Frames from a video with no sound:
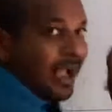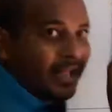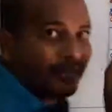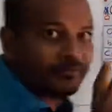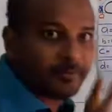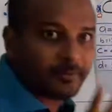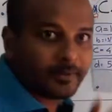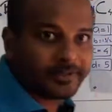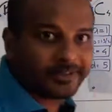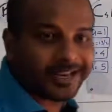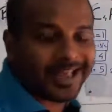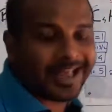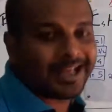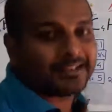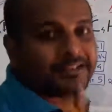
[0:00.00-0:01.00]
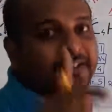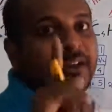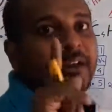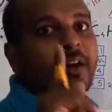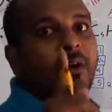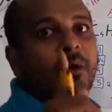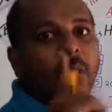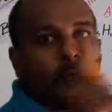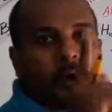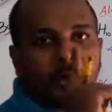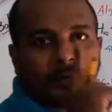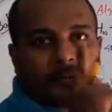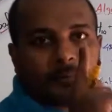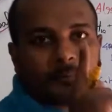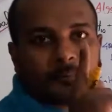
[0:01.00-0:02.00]
alphabet as 1.
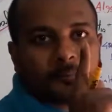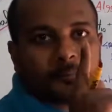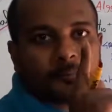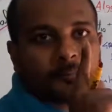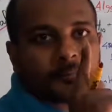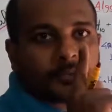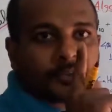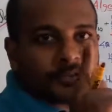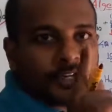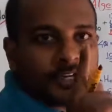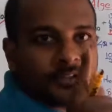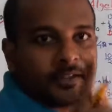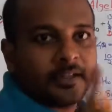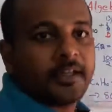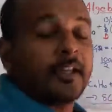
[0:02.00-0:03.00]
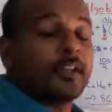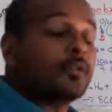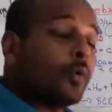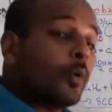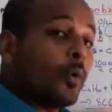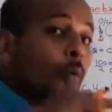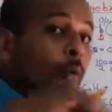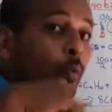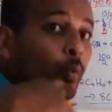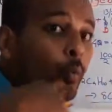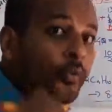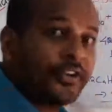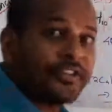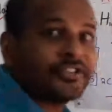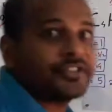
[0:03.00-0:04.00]
Understand? So
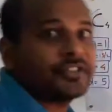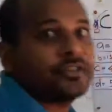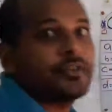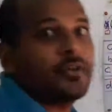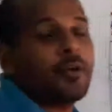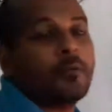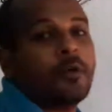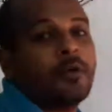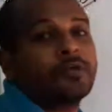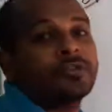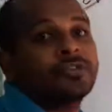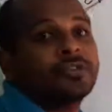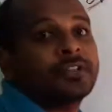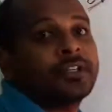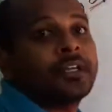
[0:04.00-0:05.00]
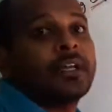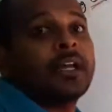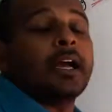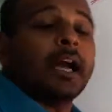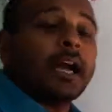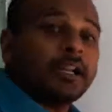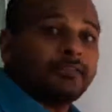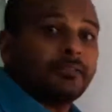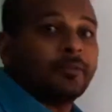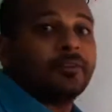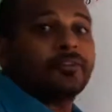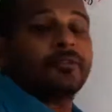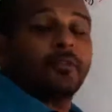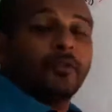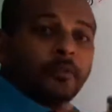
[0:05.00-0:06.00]
which compounds
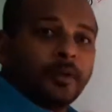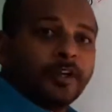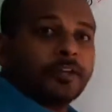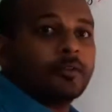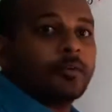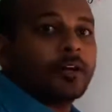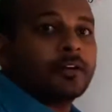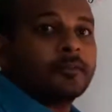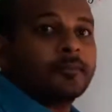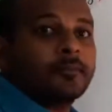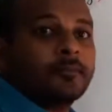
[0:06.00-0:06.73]
alphabet we will make it 1?